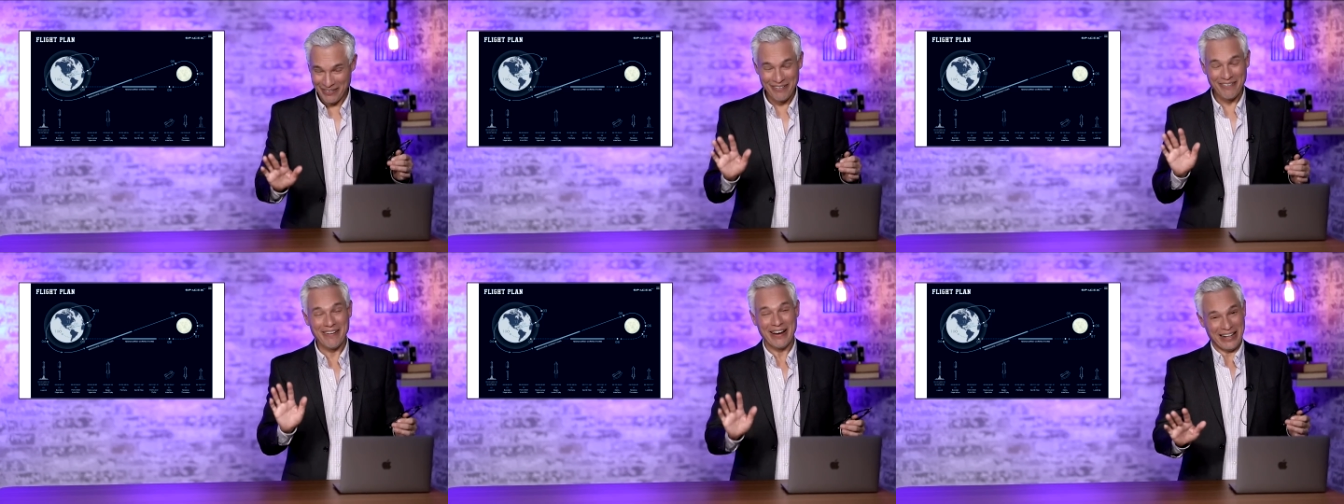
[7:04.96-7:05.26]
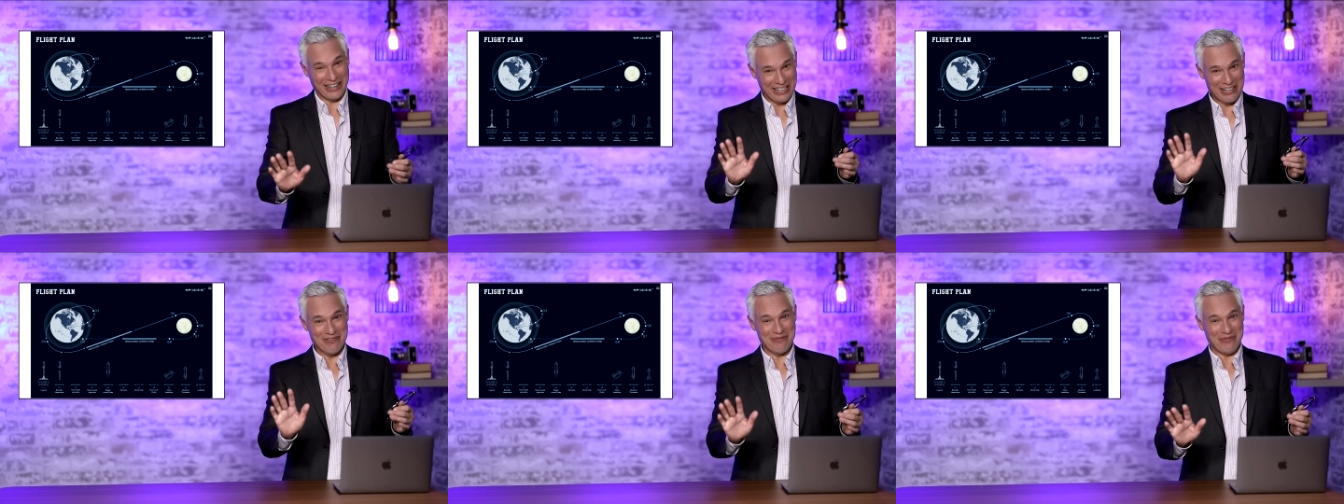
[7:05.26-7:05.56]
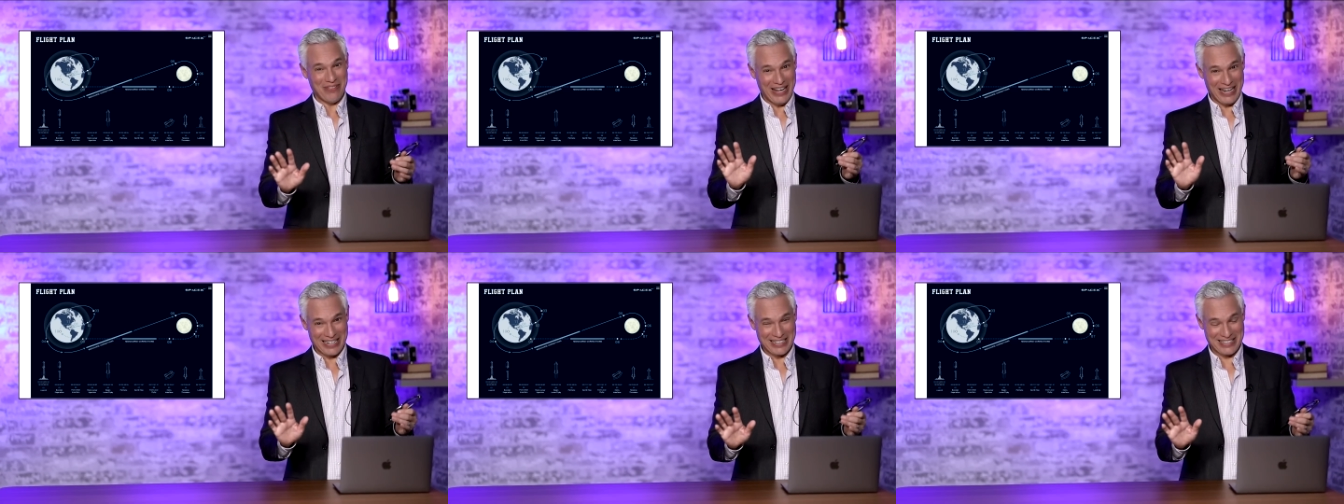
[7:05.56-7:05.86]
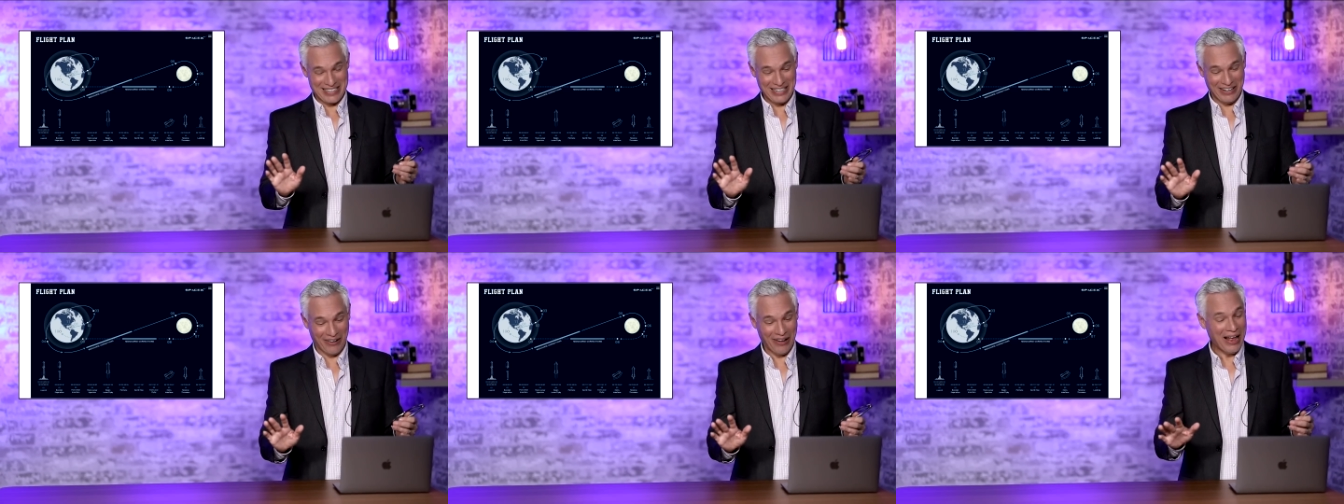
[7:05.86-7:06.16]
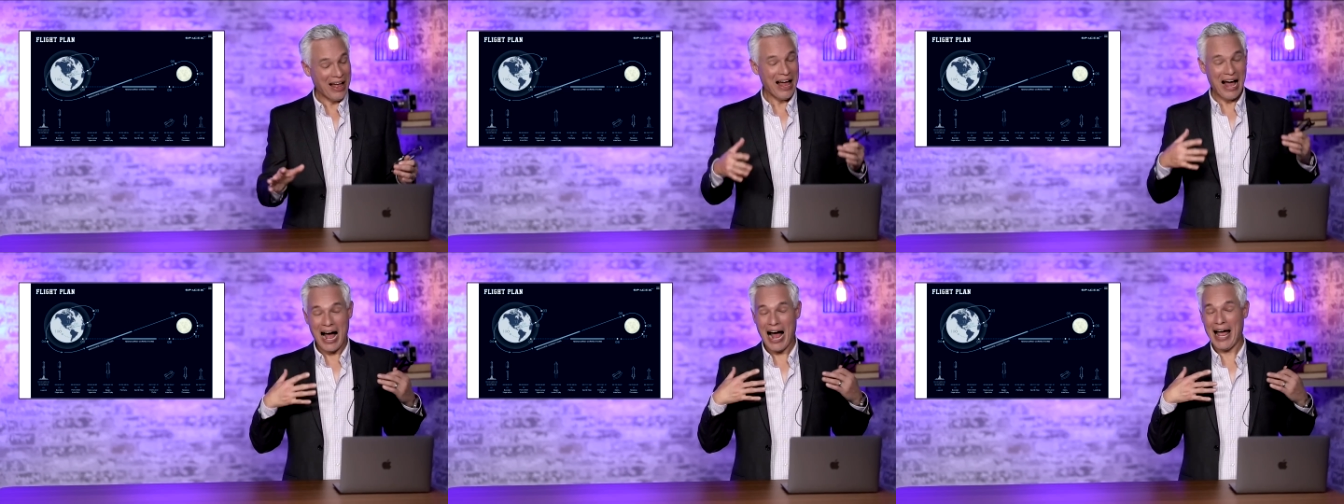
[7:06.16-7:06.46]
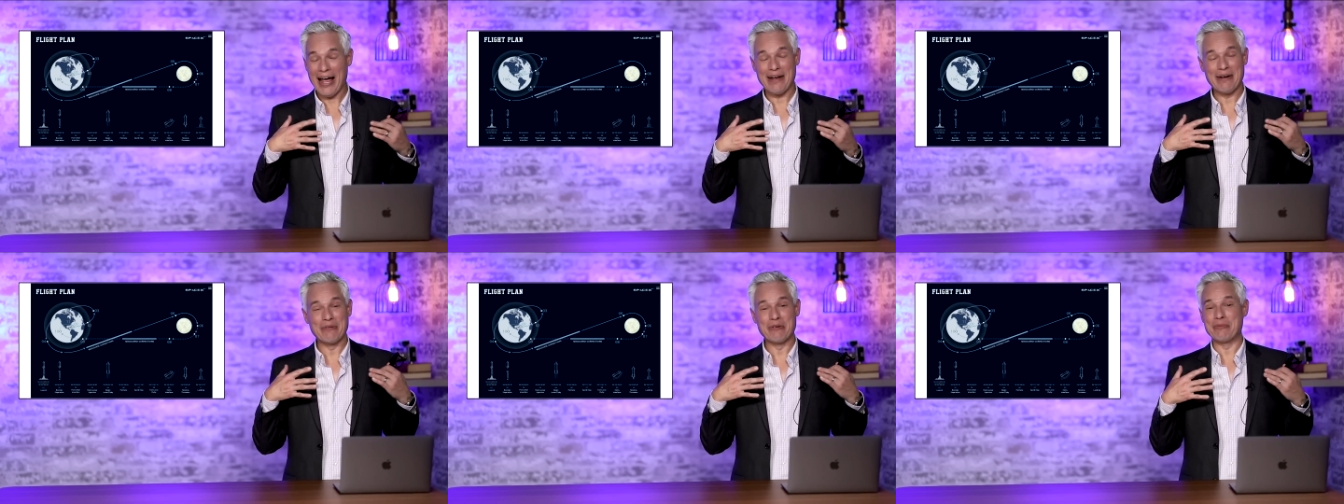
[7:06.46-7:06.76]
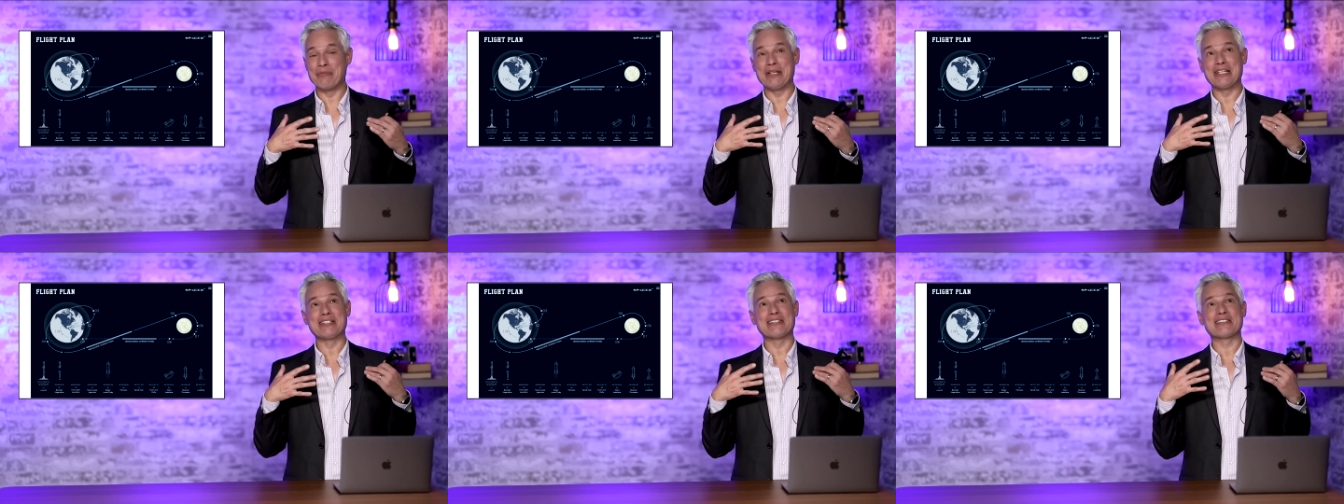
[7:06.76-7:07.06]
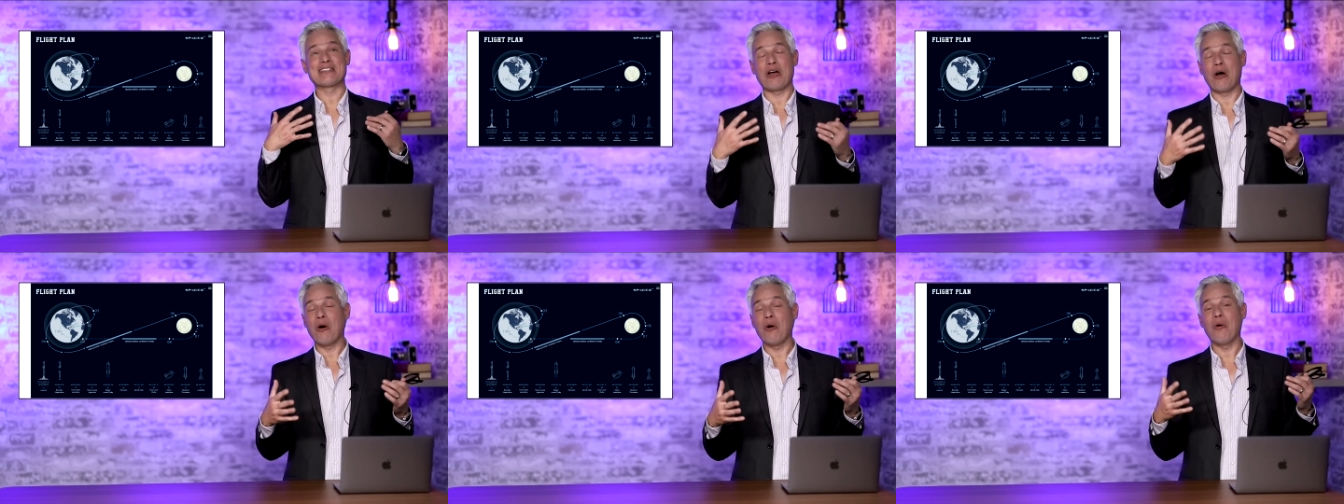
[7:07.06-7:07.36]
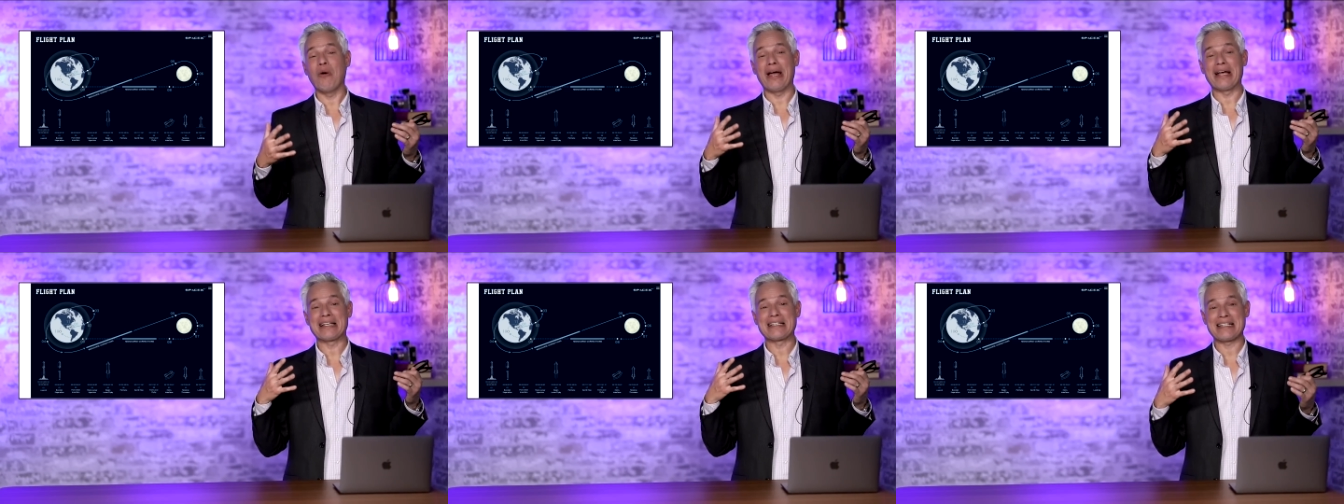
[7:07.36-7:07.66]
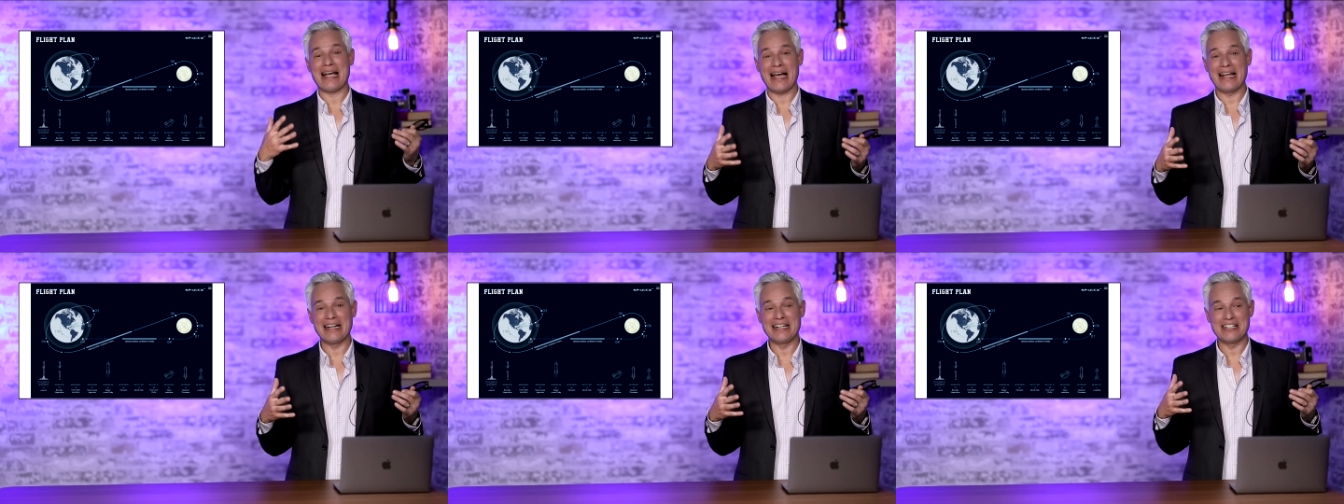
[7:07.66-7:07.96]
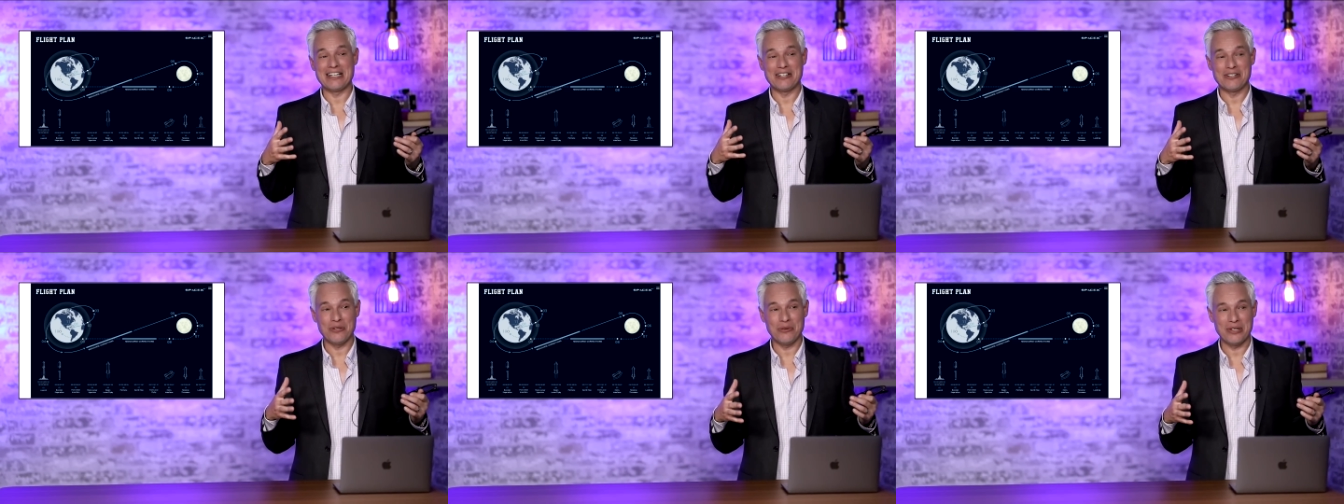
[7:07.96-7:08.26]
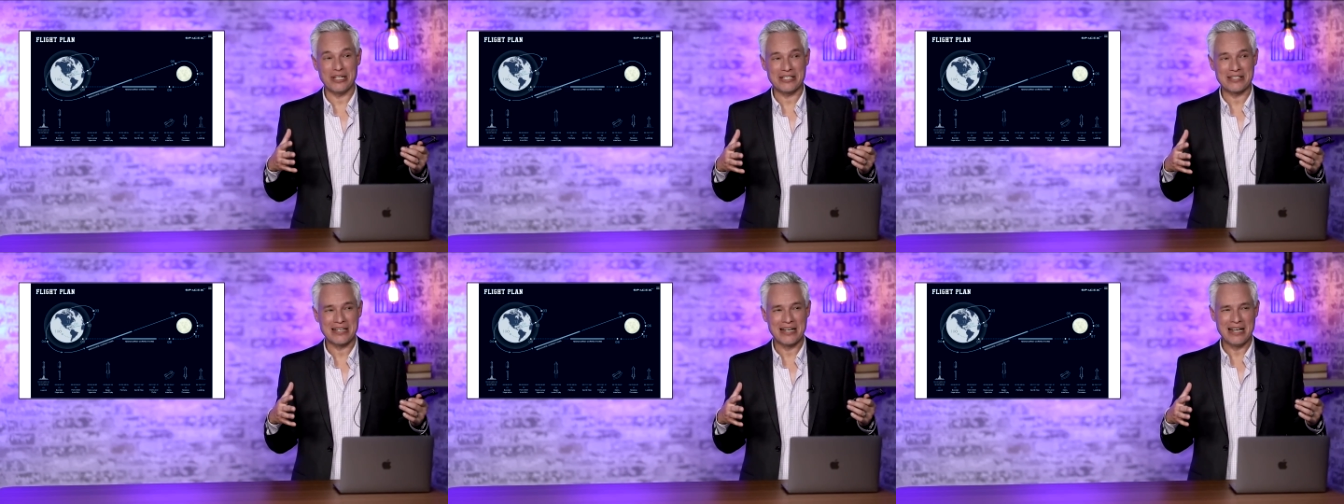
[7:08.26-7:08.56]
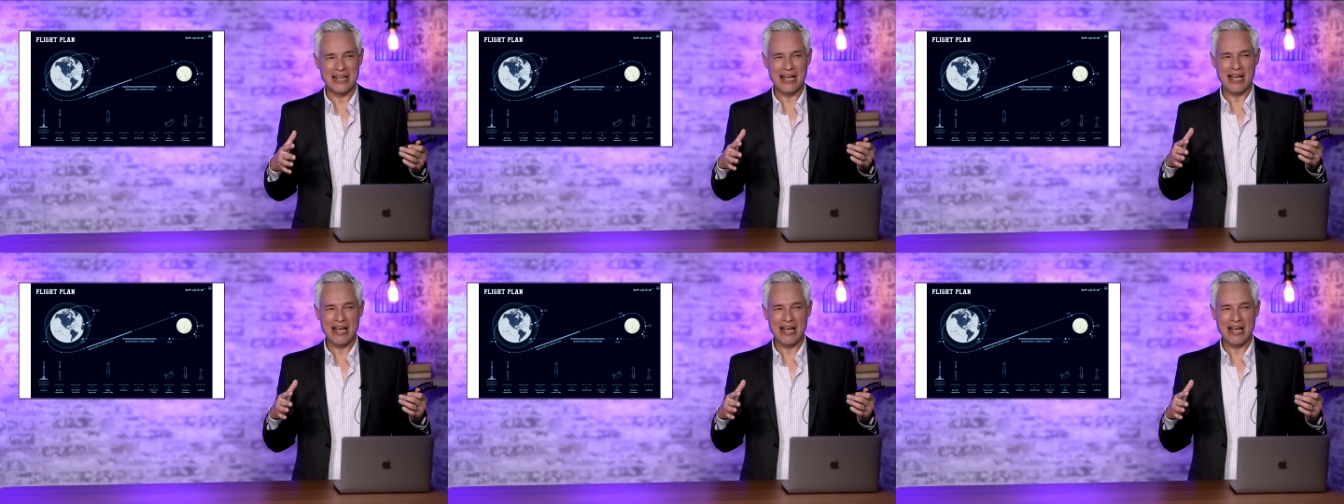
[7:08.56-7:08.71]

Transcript: really big deal. I would be so excited to do this,